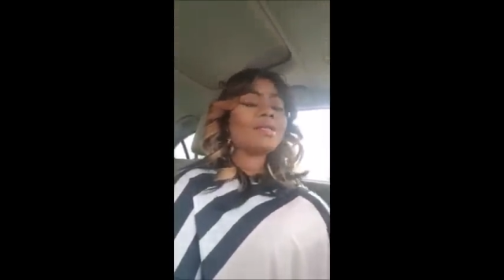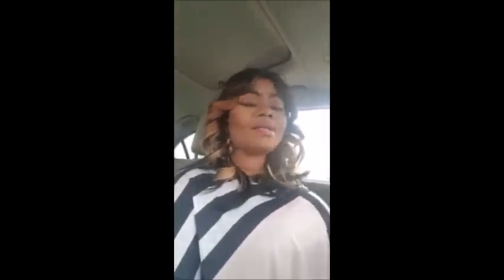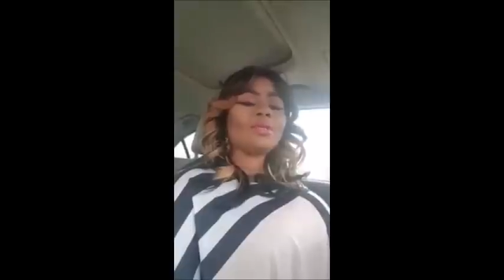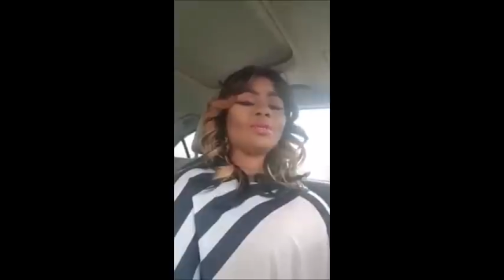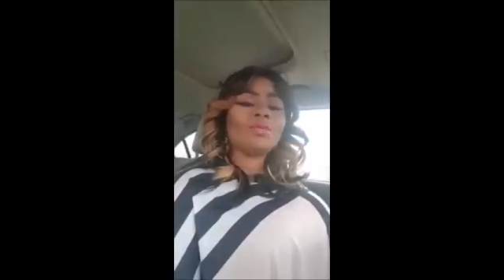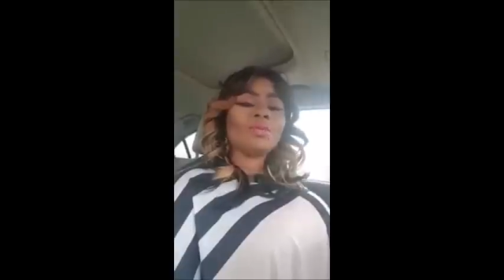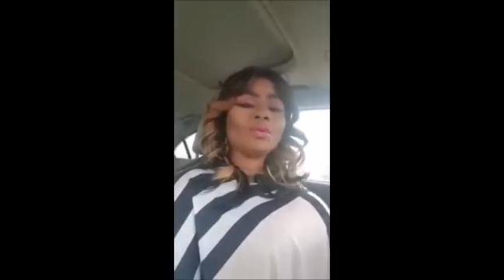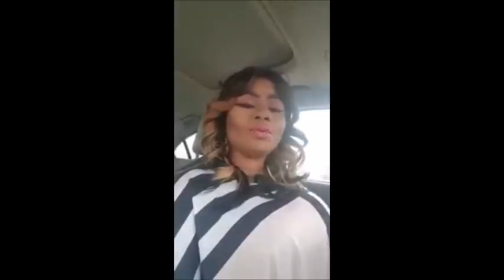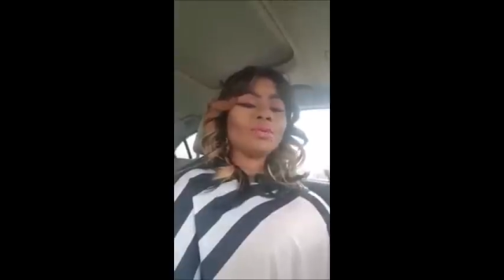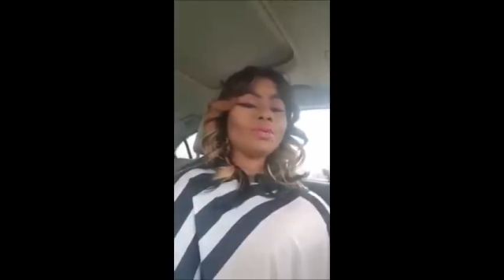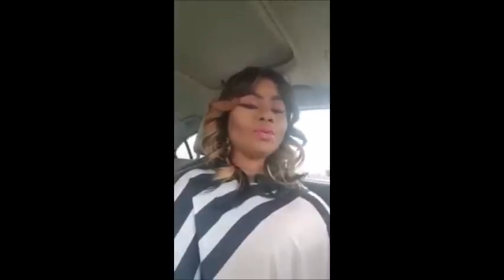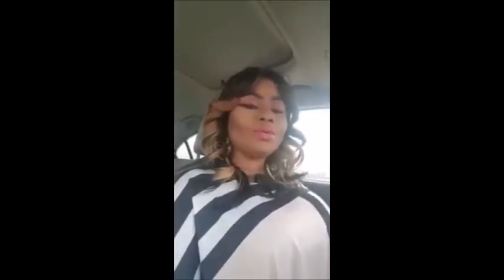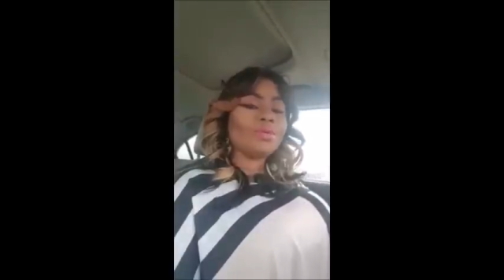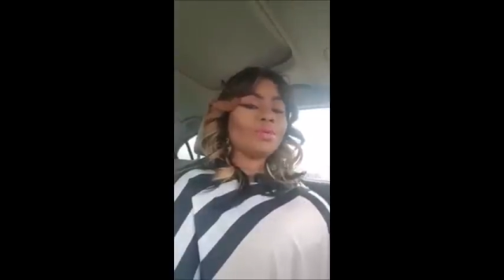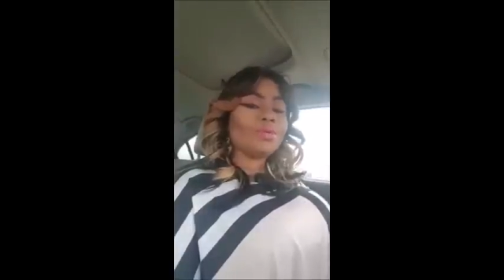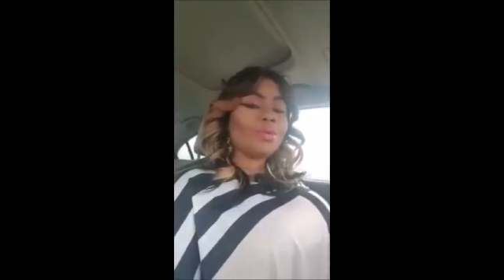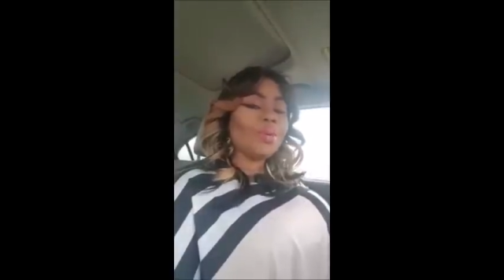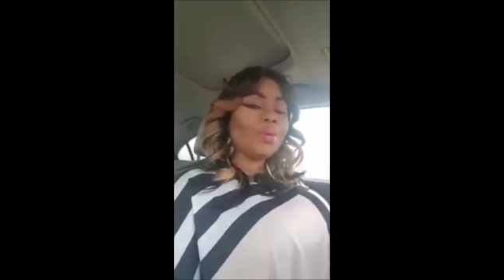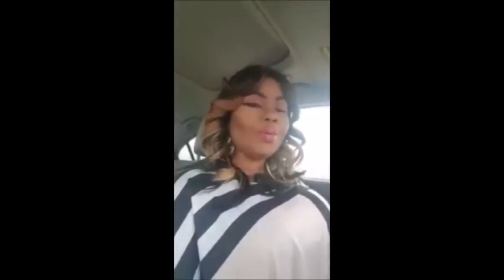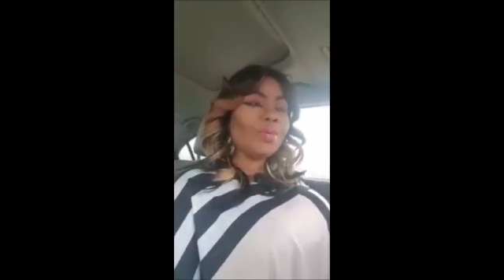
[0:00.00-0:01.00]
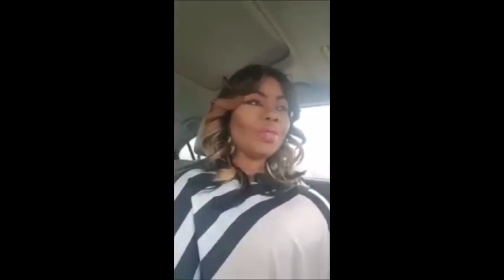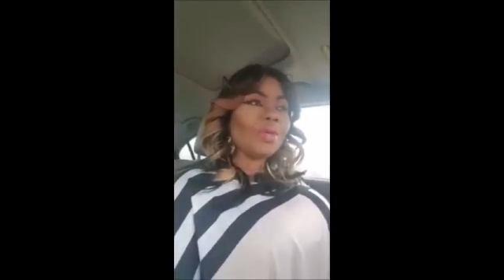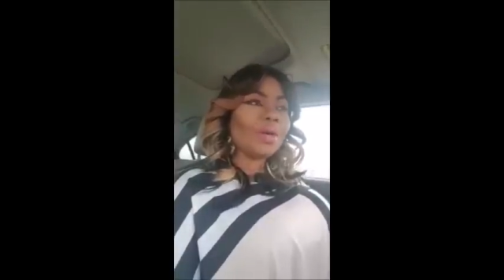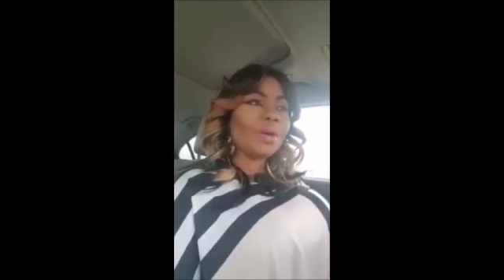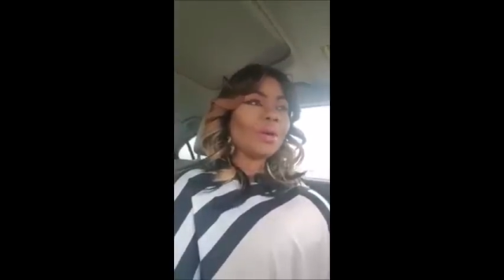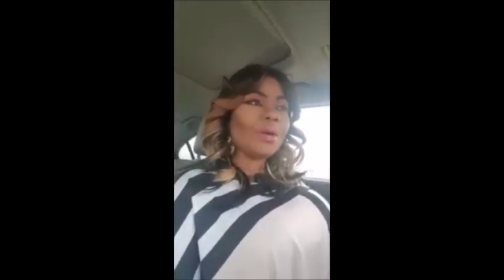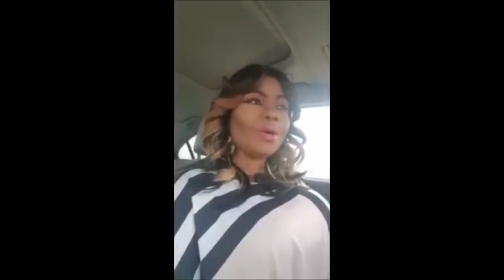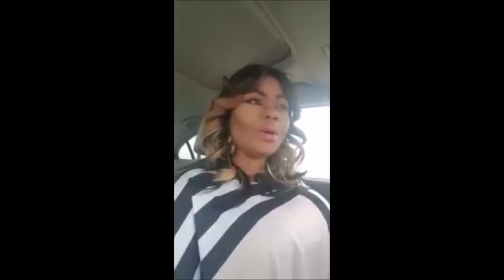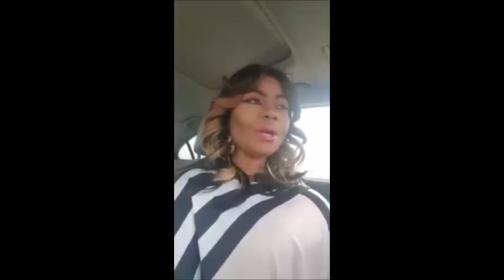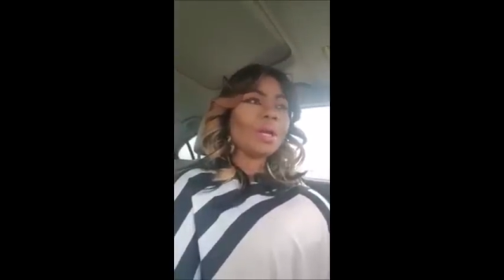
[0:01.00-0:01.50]
I just want to
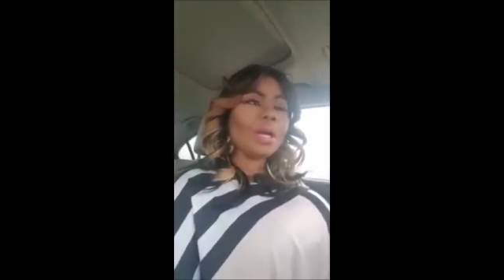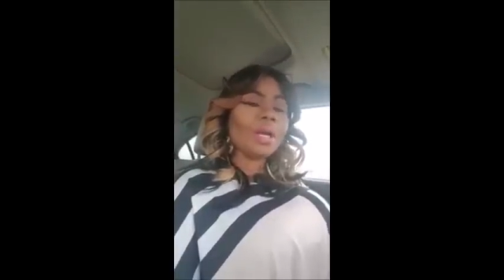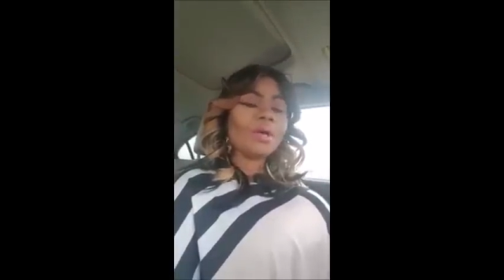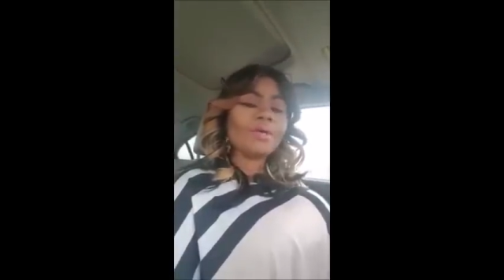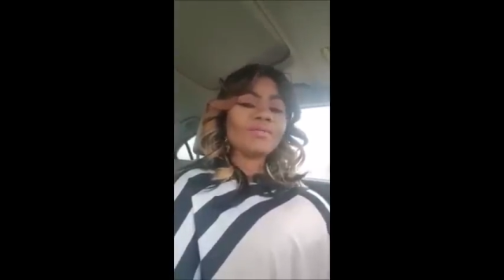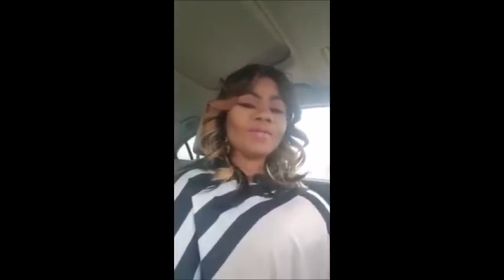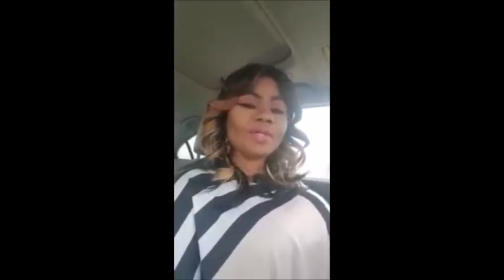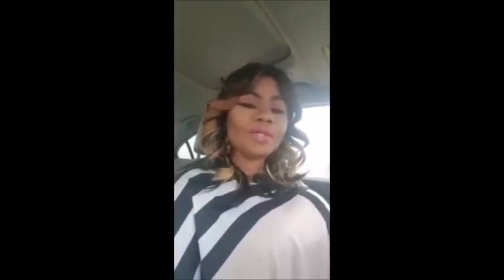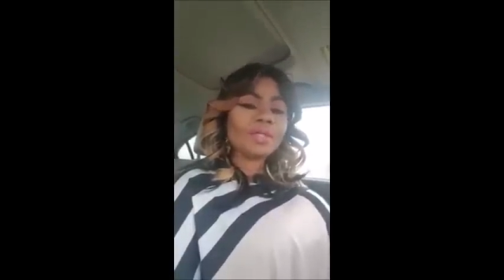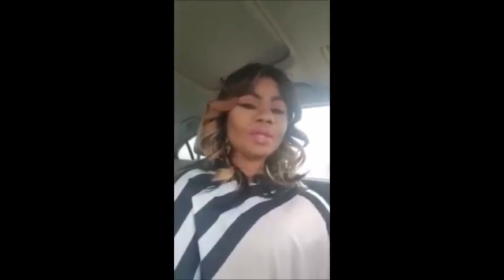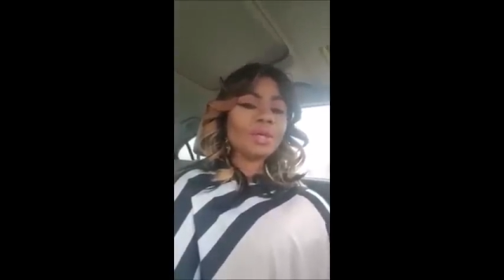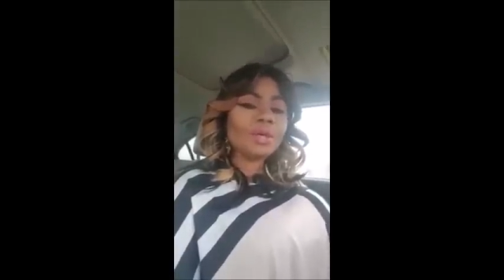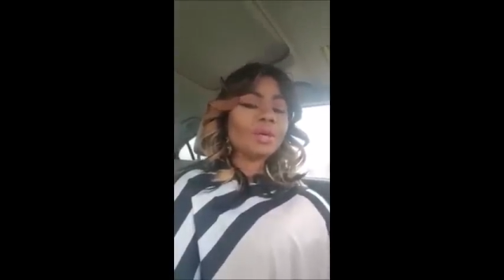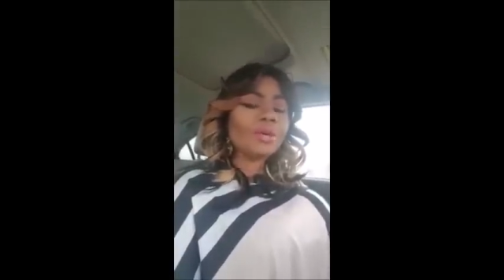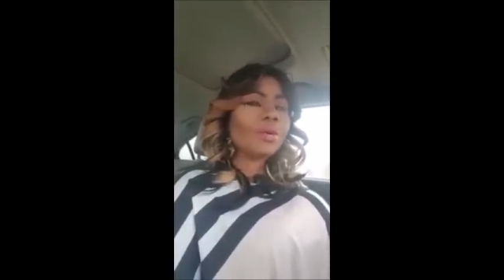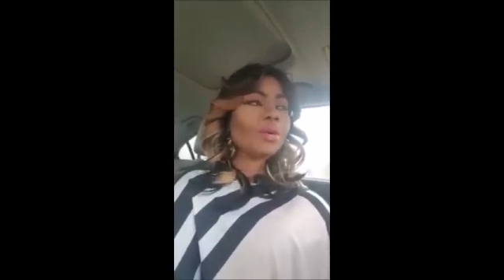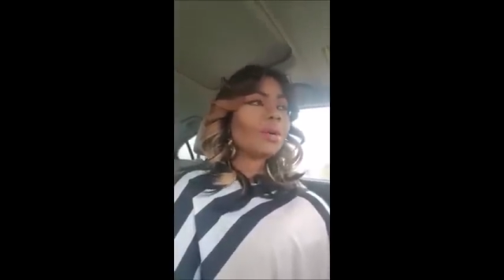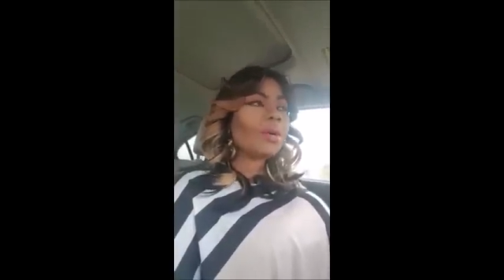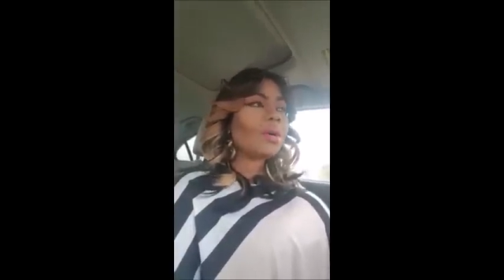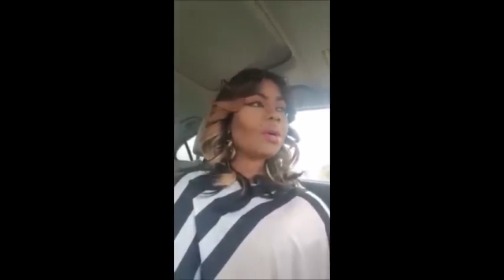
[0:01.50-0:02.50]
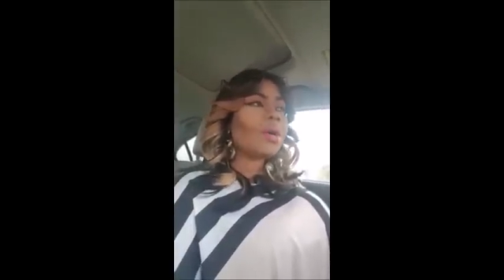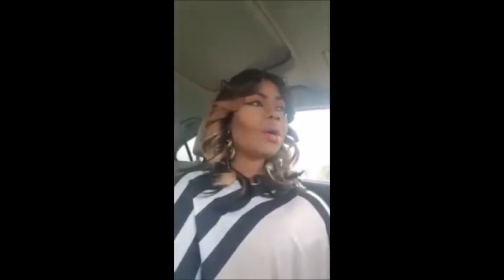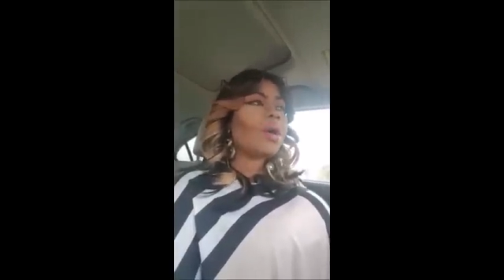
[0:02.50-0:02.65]
know that God loves you.